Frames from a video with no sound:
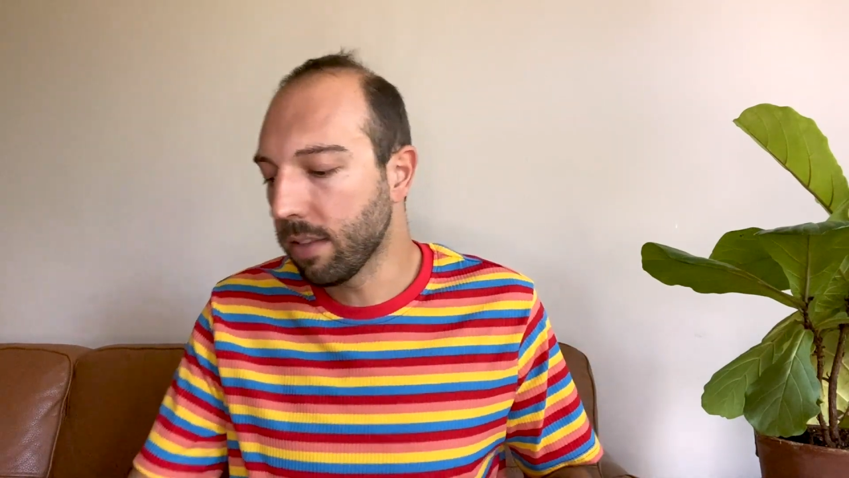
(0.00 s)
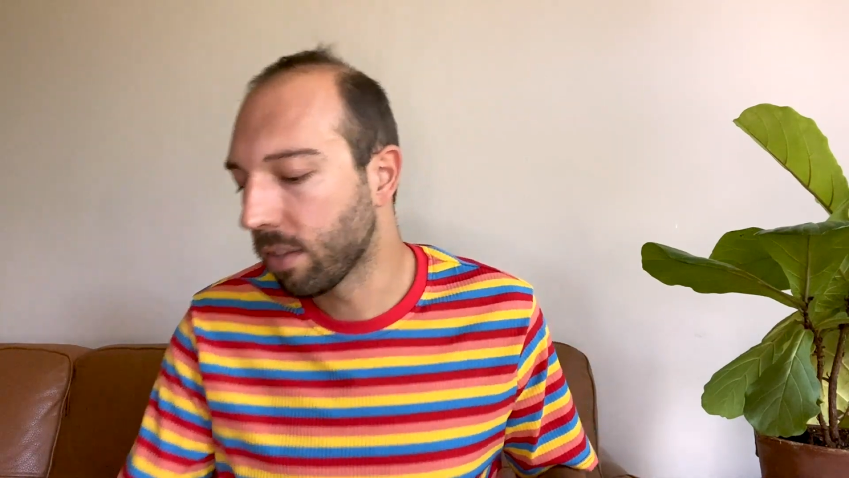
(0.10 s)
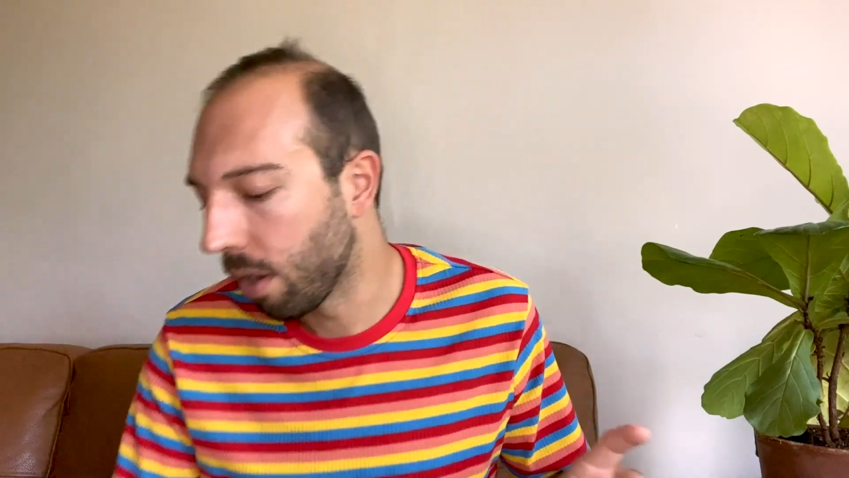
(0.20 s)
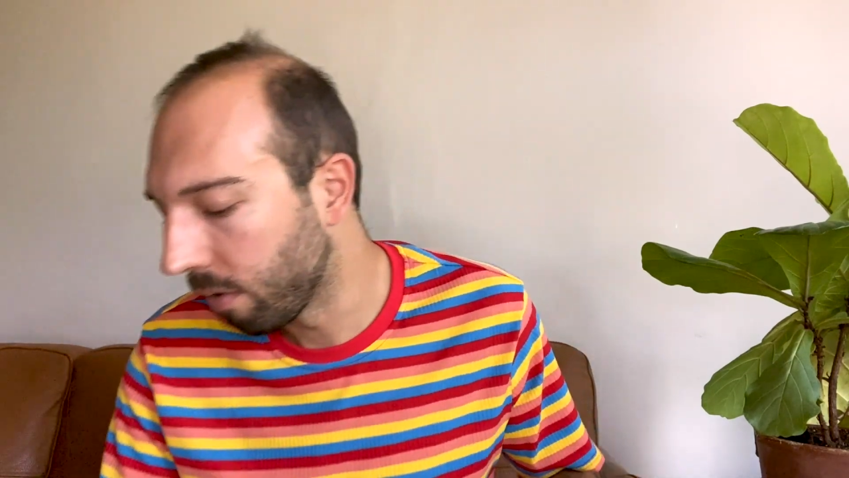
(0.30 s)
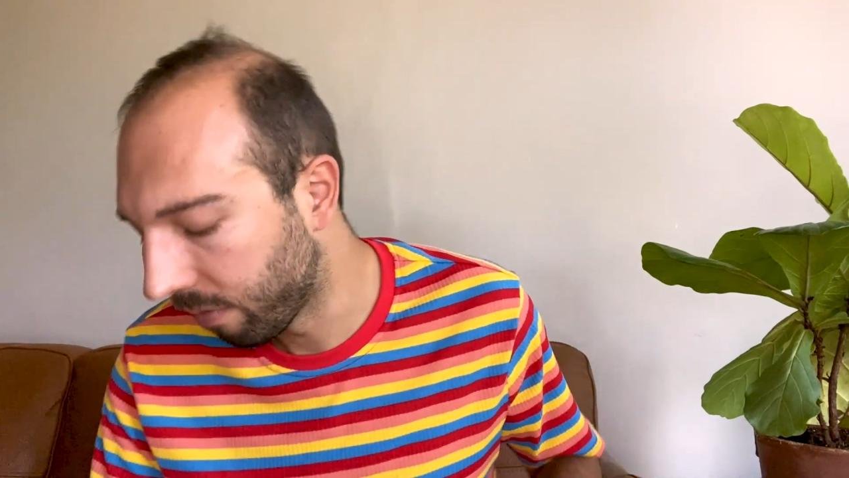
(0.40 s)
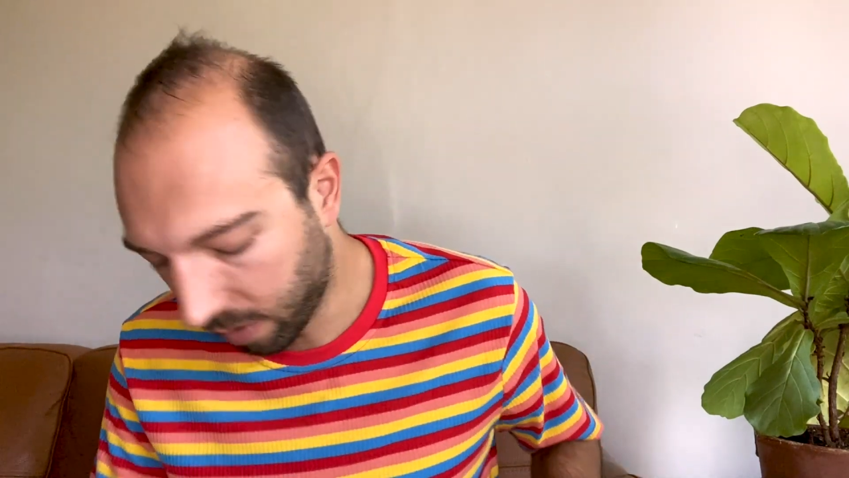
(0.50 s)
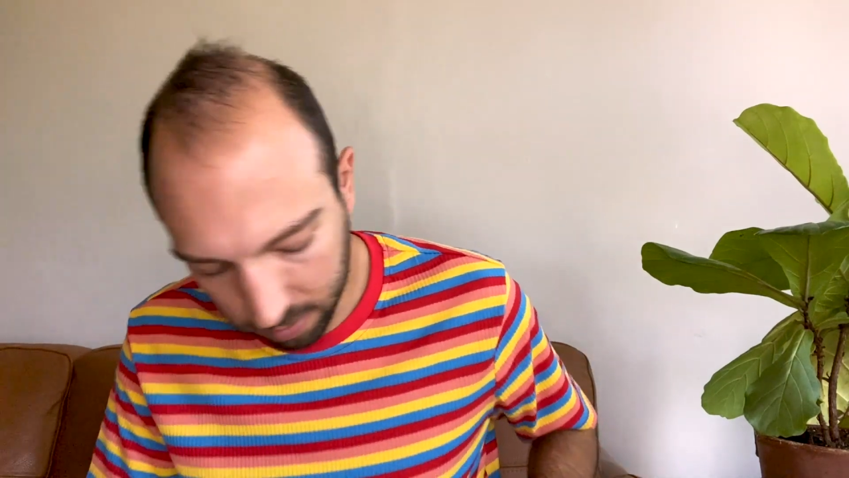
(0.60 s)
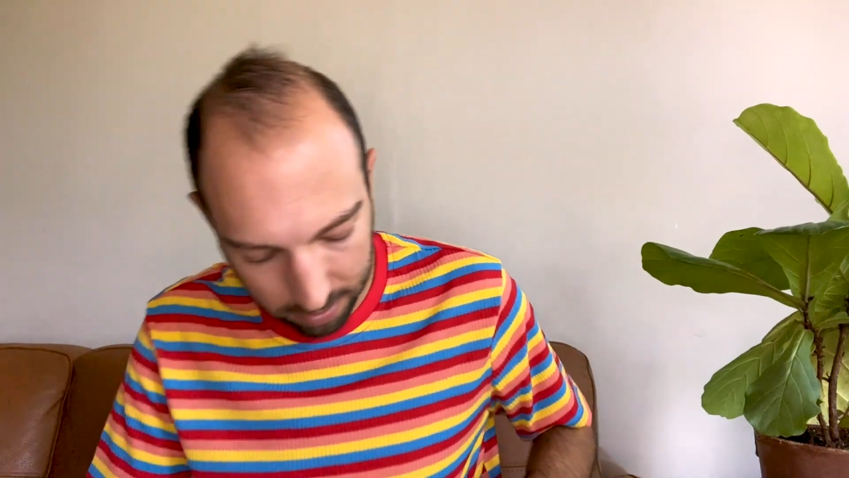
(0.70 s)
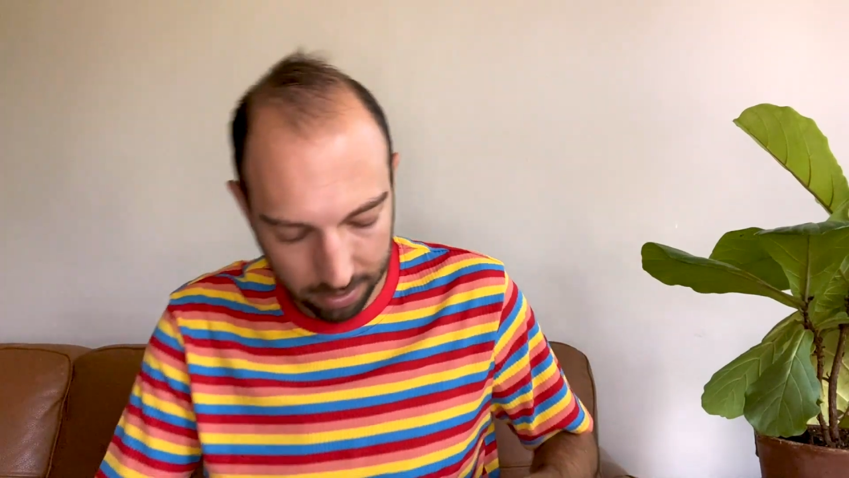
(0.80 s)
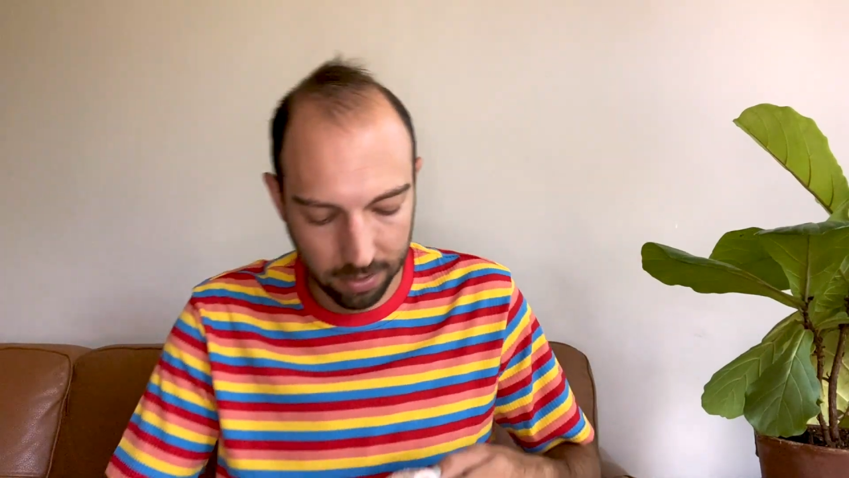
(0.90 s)
So
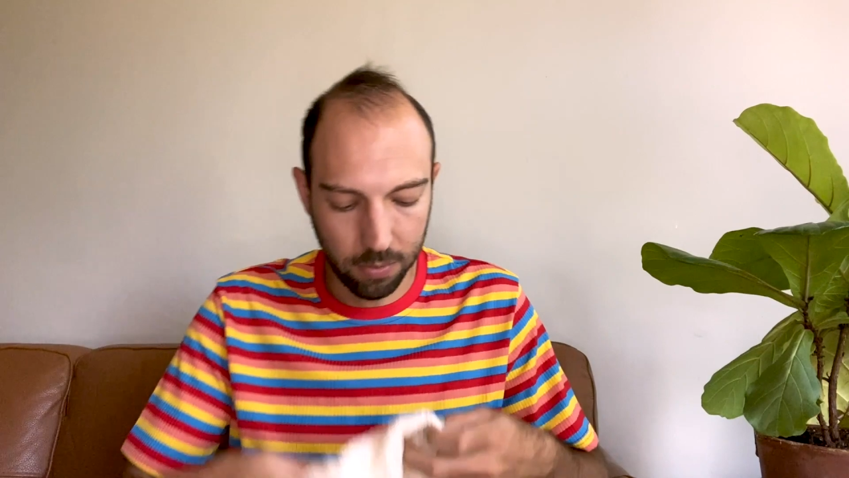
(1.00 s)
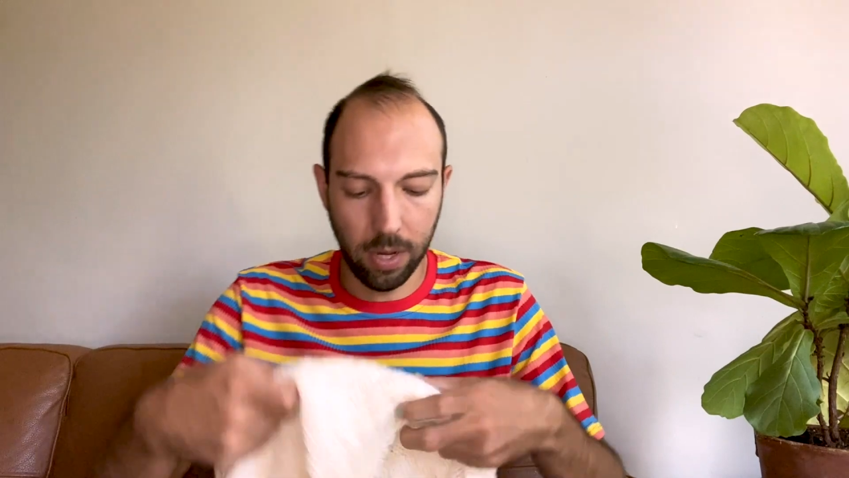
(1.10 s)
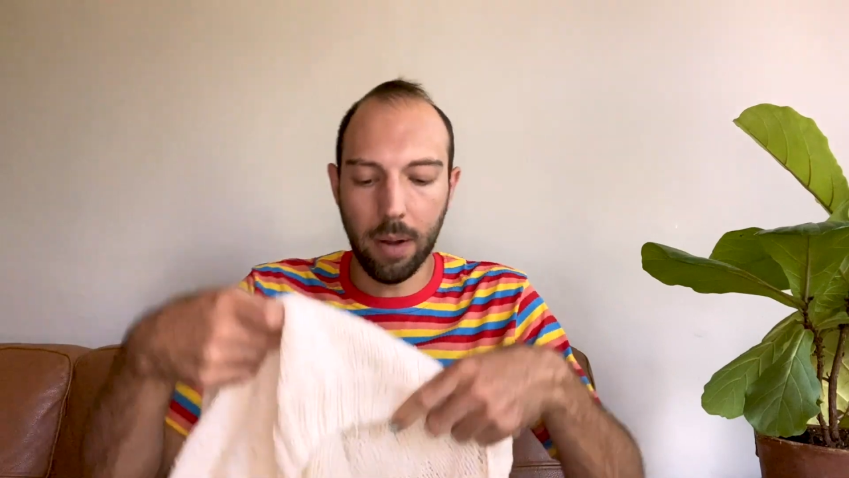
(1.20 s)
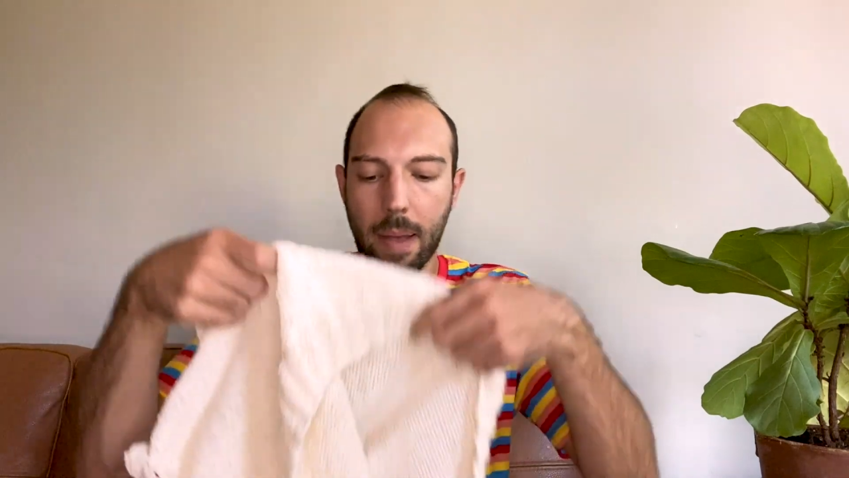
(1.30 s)
first, this is where